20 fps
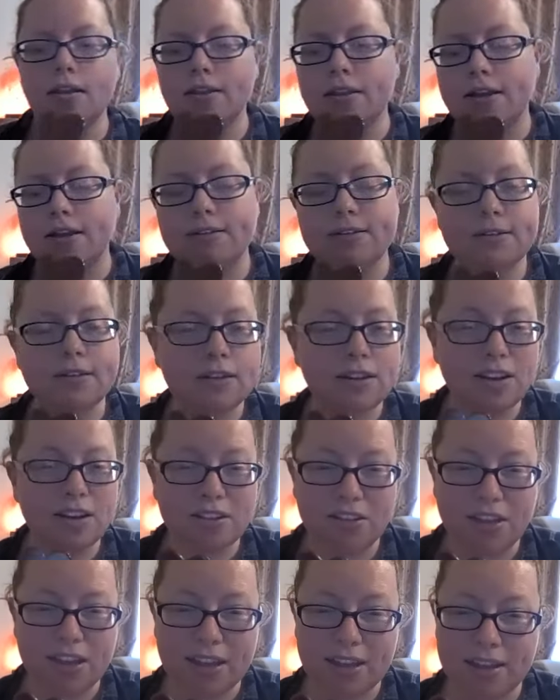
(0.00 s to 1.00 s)
There is
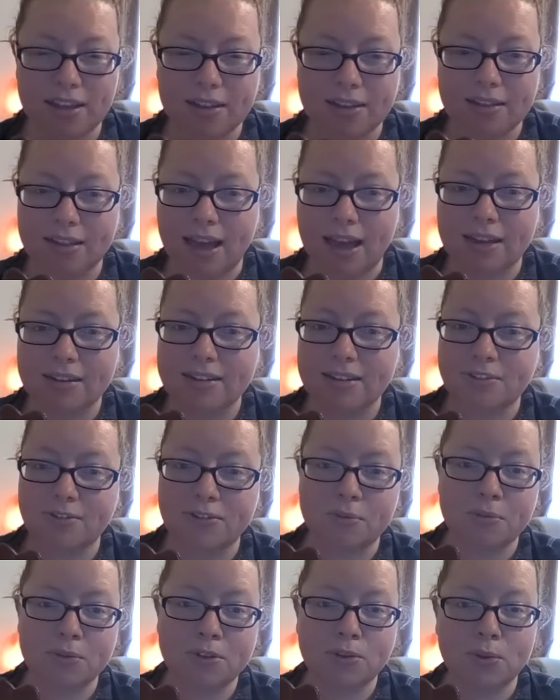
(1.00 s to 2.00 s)
nothing that
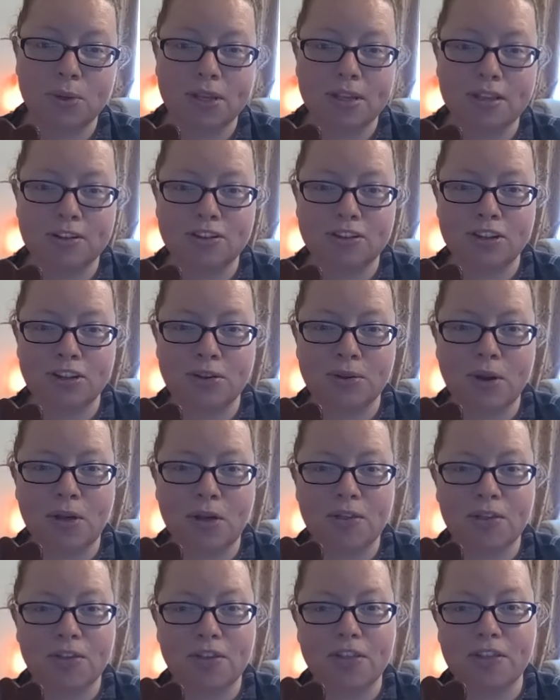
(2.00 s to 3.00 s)
different between the two
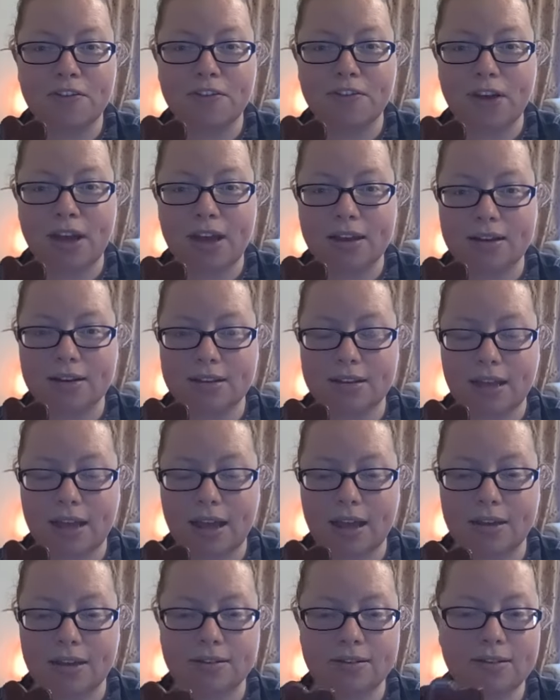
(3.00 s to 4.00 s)
other than the fact
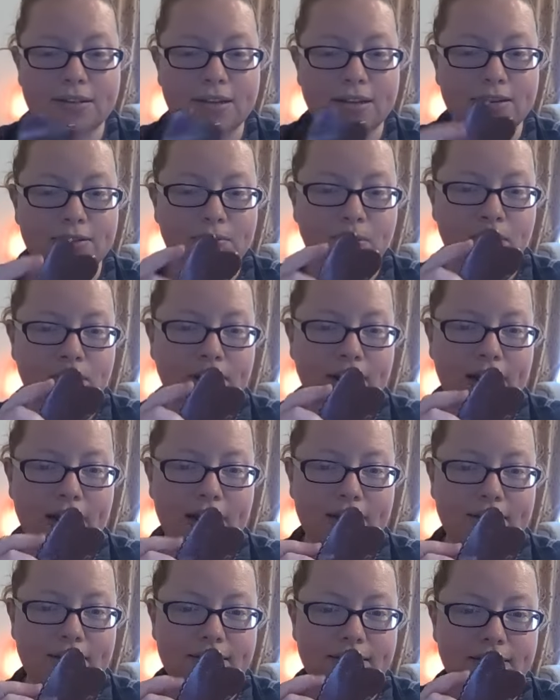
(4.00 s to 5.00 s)
that this one
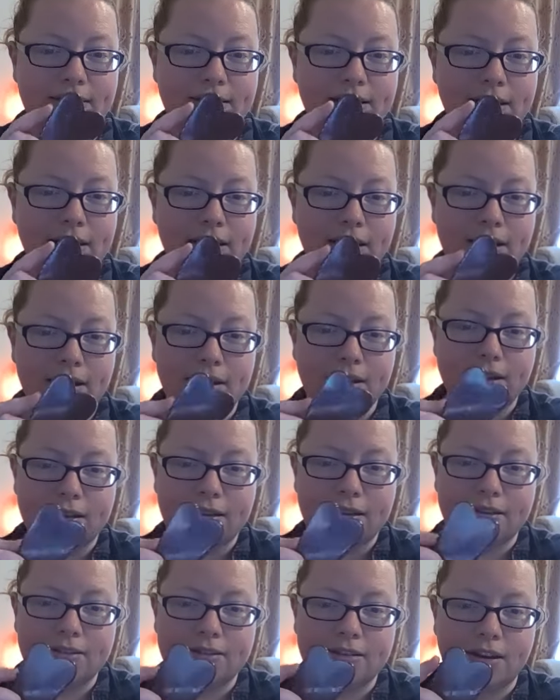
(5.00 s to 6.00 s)
has
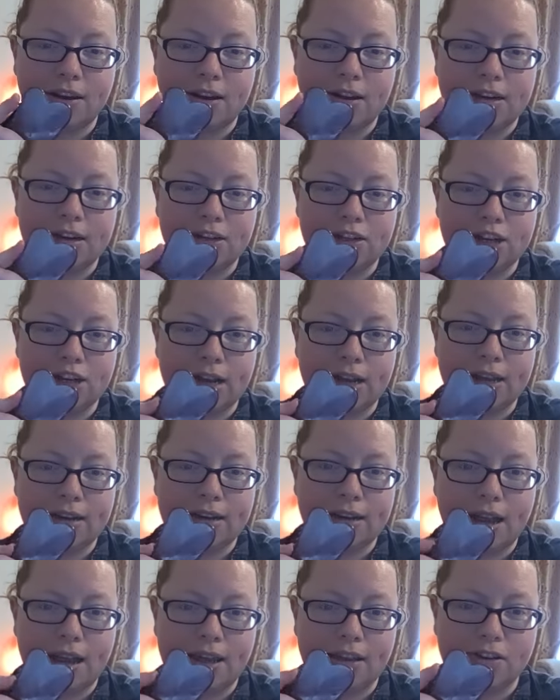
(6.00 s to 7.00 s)
a slightly
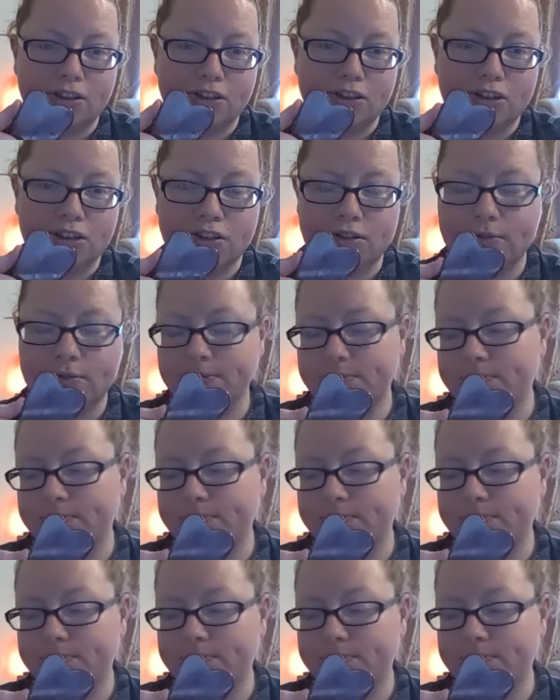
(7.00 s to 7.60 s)
jagged edge.